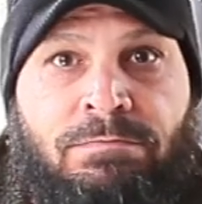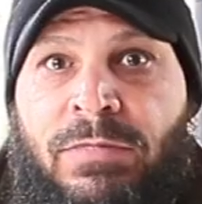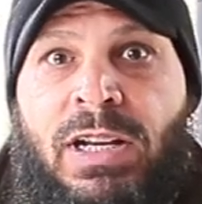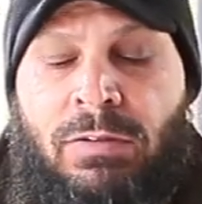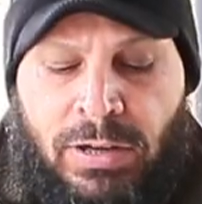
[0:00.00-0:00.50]

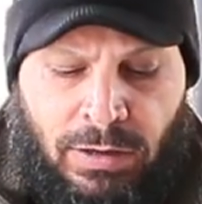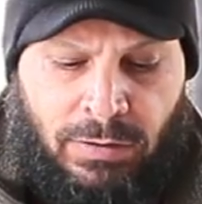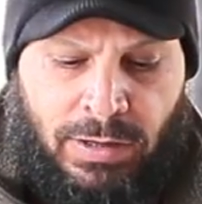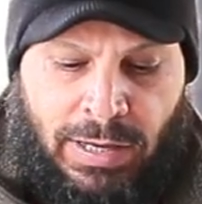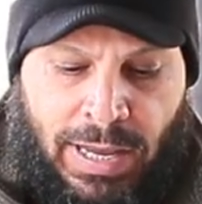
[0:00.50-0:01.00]
you never know.
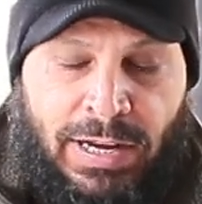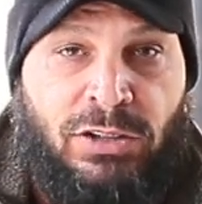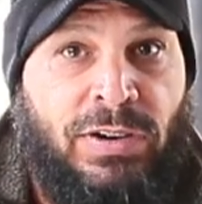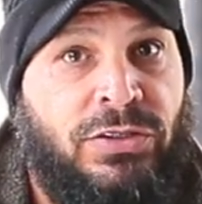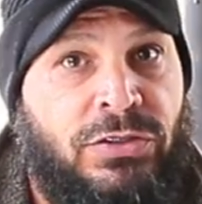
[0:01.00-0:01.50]
And
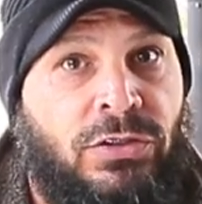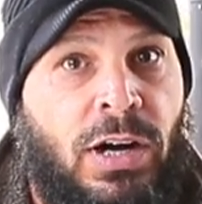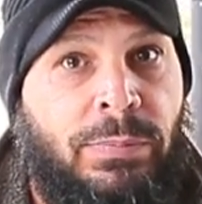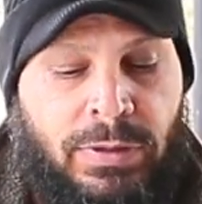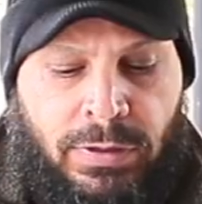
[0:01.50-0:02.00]
it's razor
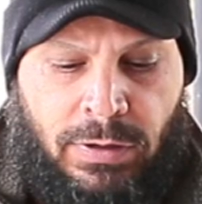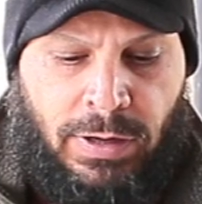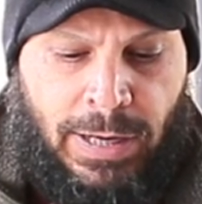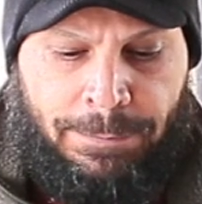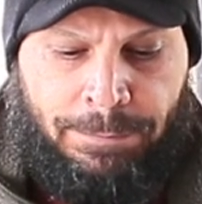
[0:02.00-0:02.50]
sharp,
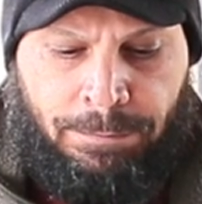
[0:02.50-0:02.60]
okay?